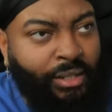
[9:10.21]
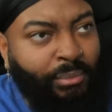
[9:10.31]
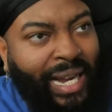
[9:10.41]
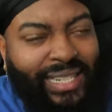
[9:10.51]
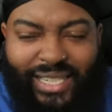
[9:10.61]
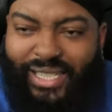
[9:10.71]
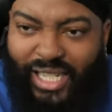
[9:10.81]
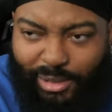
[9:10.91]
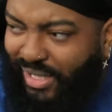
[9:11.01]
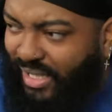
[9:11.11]
Back to
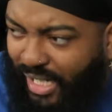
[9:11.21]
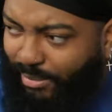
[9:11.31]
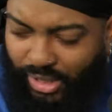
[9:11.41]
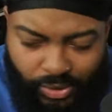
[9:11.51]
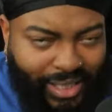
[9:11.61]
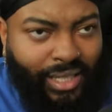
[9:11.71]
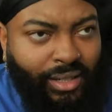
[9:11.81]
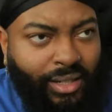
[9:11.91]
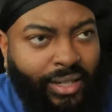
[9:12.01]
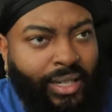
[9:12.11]
WWE,
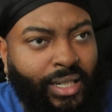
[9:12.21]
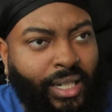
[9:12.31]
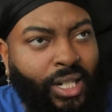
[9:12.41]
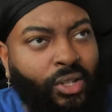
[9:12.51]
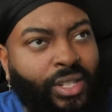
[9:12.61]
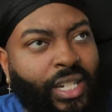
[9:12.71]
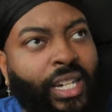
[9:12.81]
you know what I'm saying?